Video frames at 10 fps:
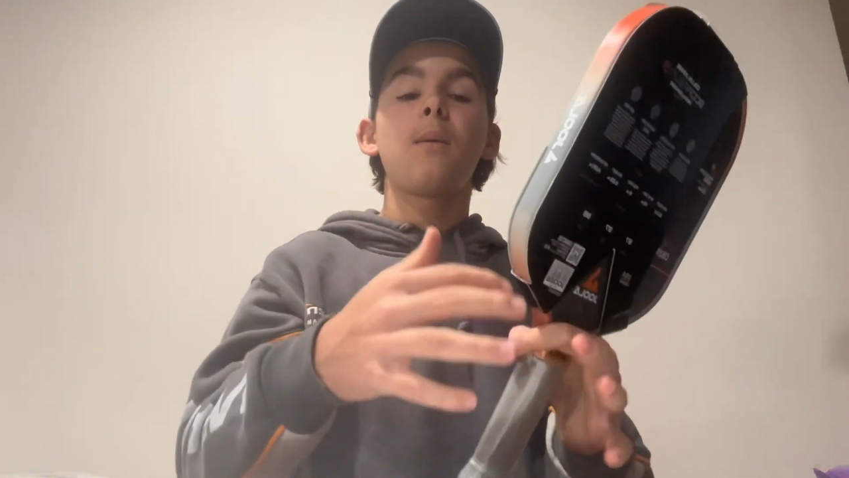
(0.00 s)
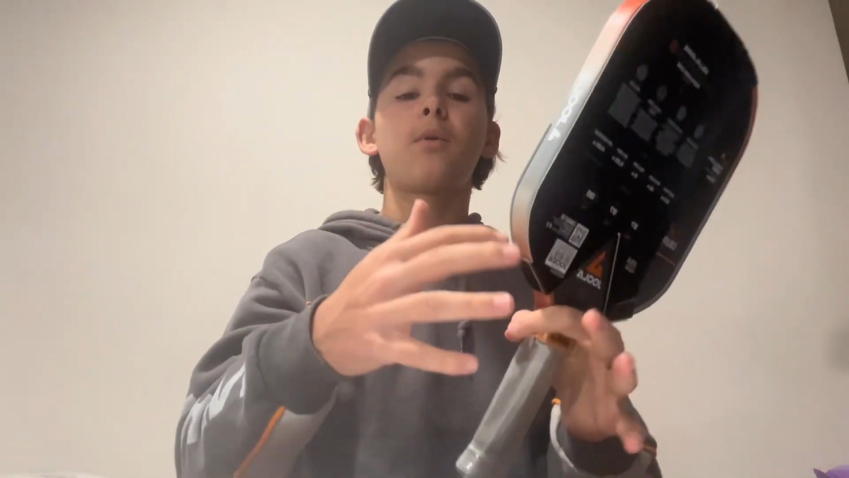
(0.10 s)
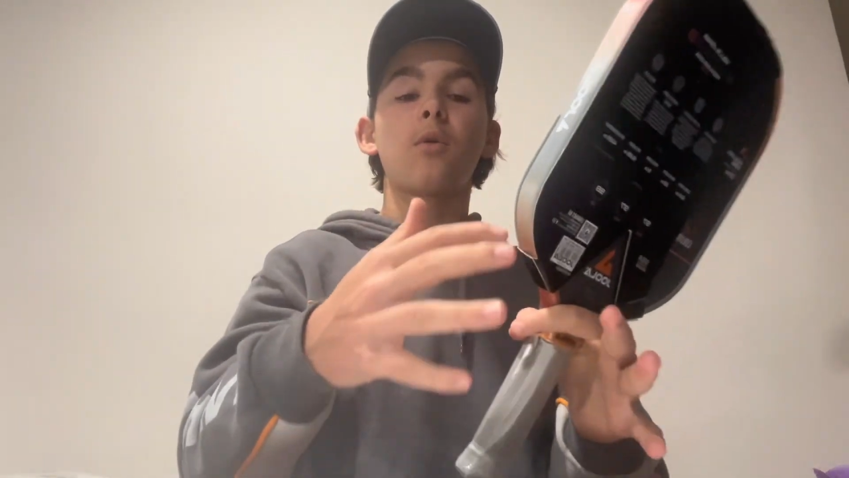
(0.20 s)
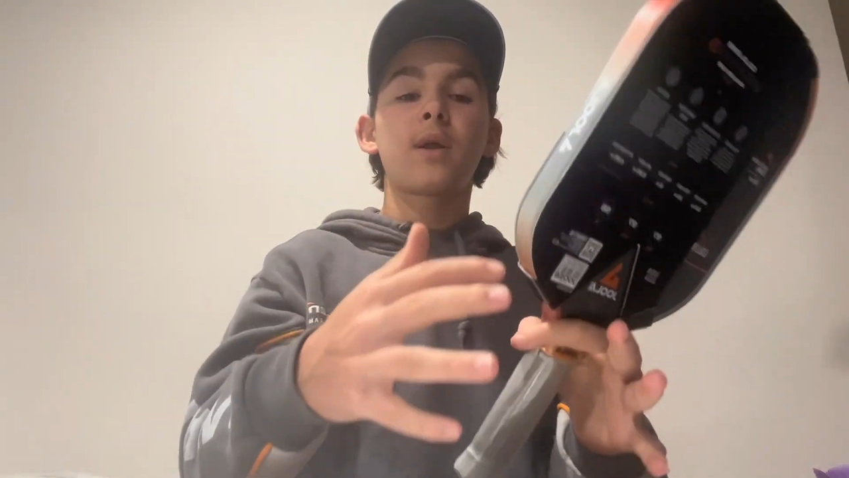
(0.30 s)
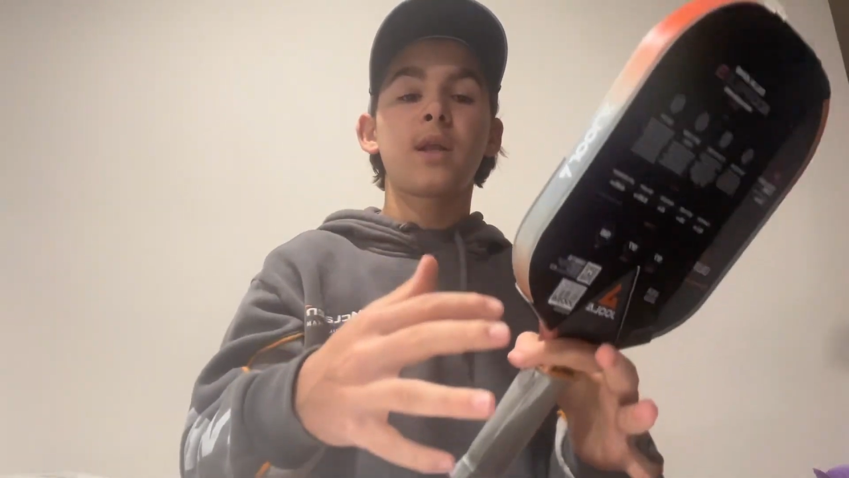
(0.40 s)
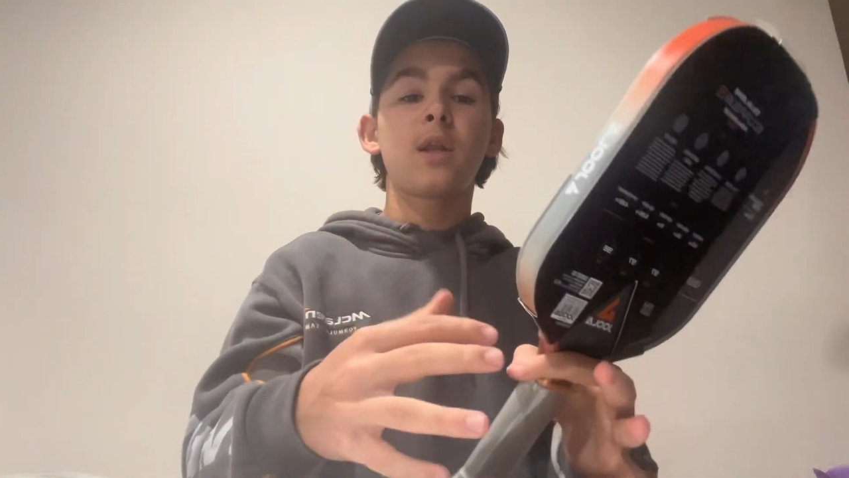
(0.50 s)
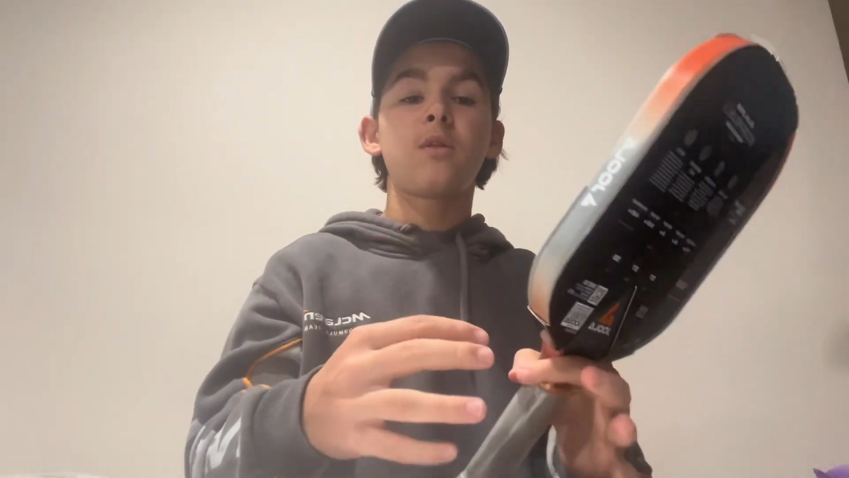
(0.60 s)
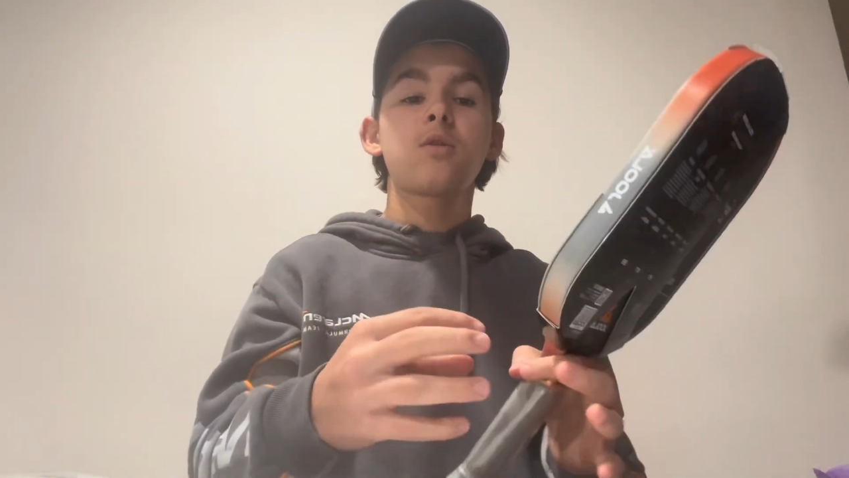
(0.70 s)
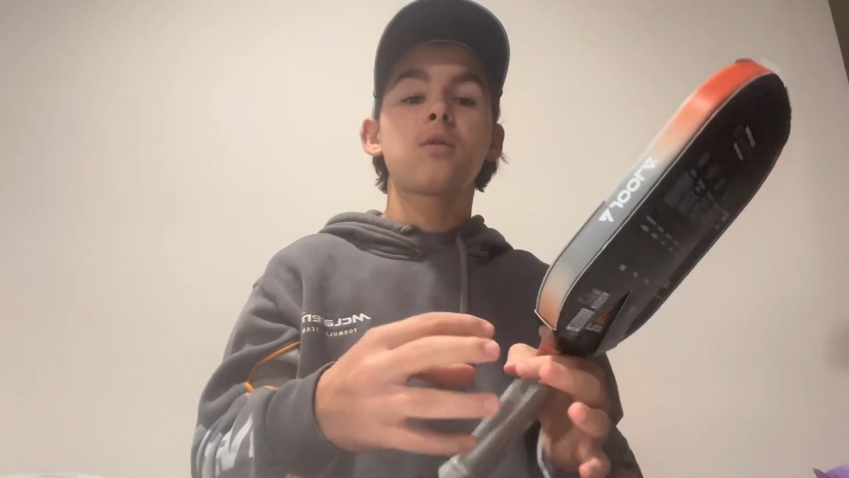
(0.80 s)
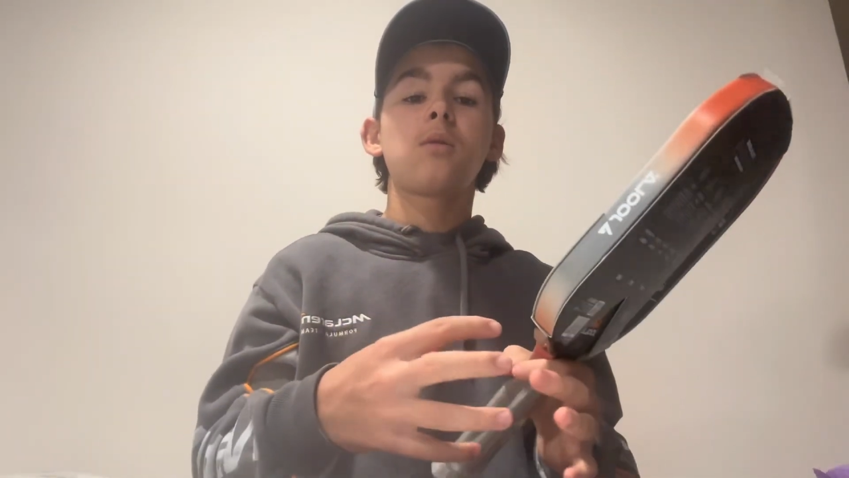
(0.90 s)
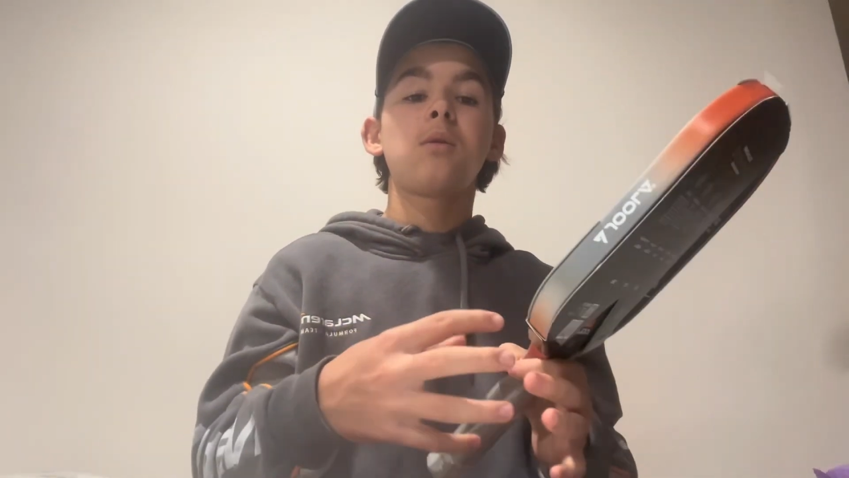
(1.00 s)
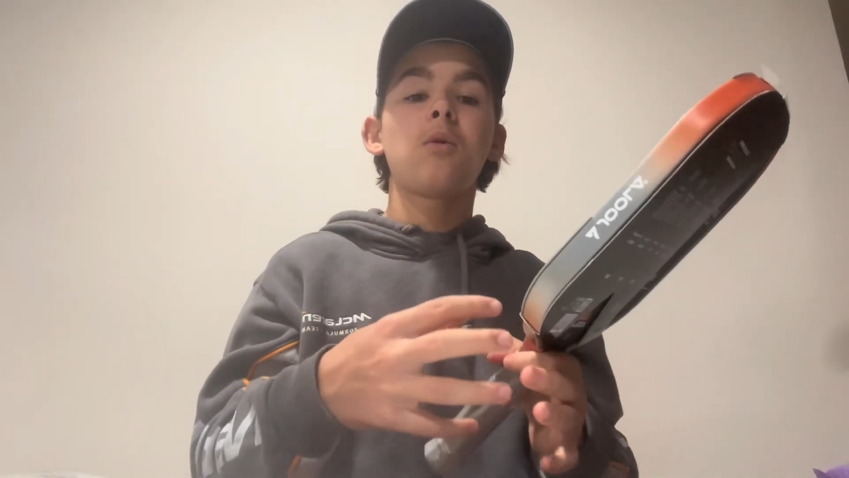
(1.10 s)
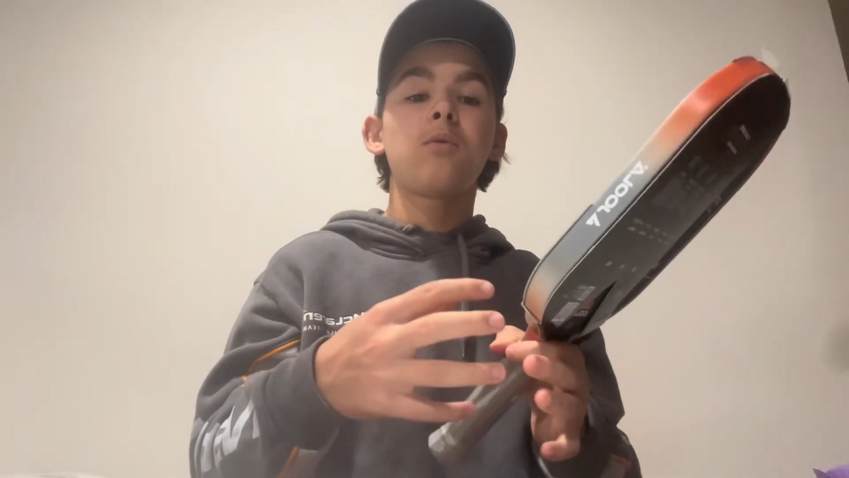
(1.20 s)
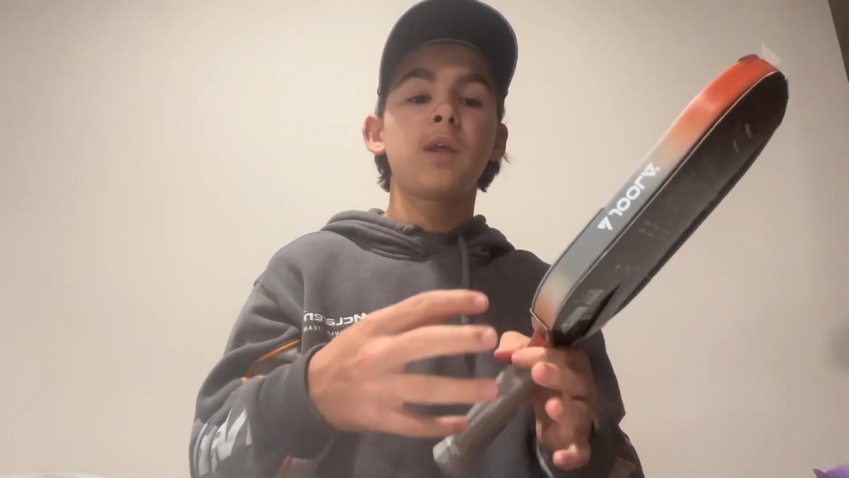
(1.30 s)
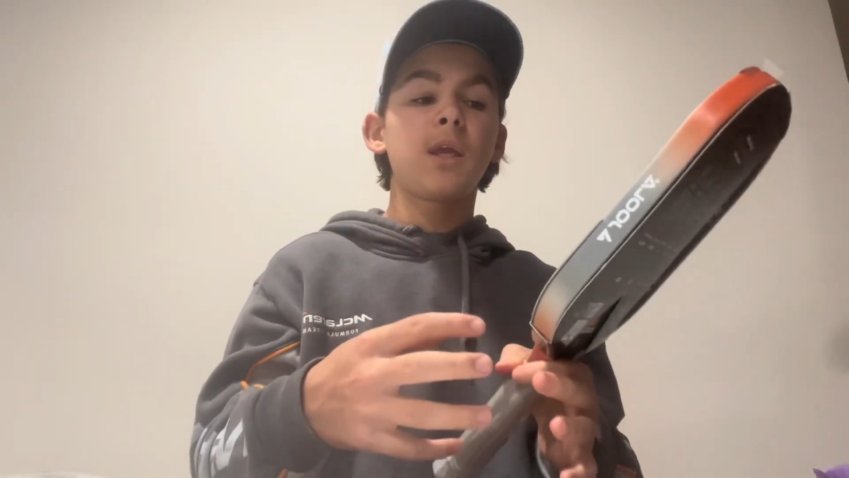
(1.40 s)
broken in and
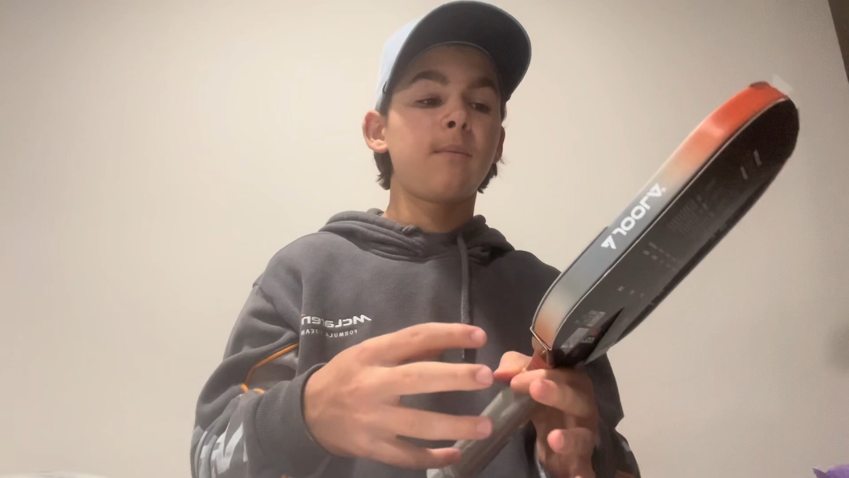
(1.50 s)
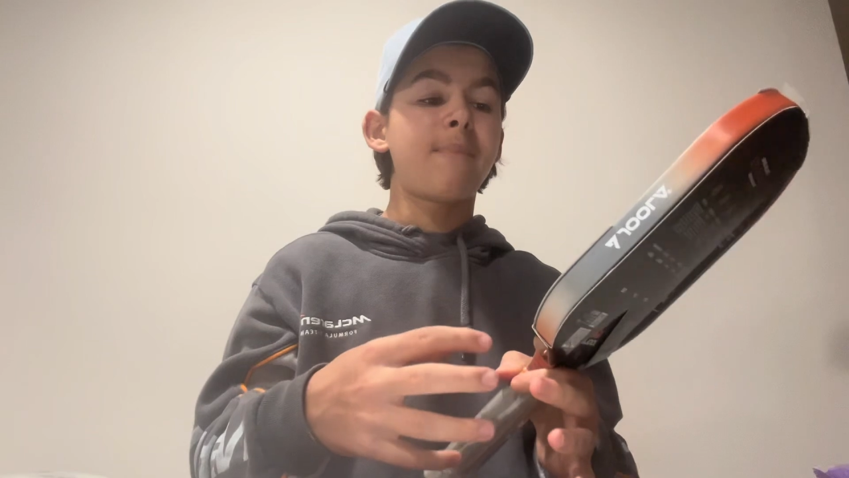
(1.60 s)
slowly